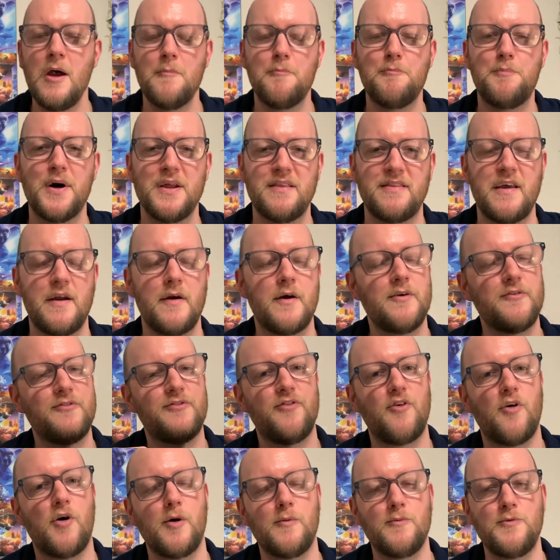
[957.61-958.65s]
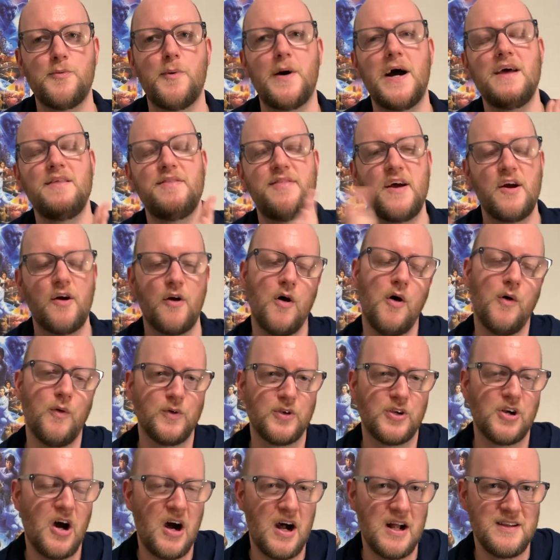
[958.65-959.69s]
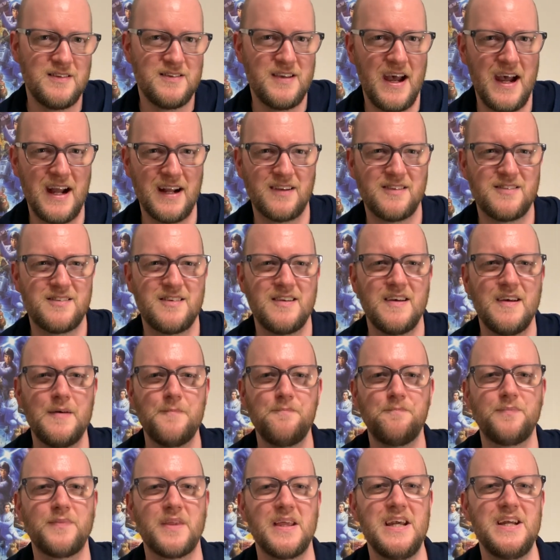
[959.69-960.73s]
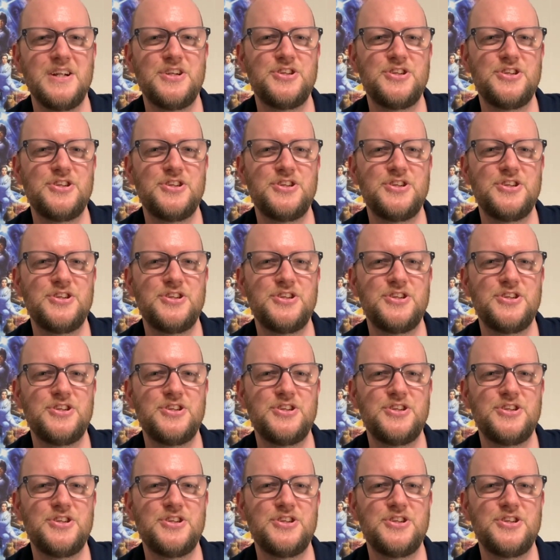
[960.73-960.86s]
but they're informed by their own context. It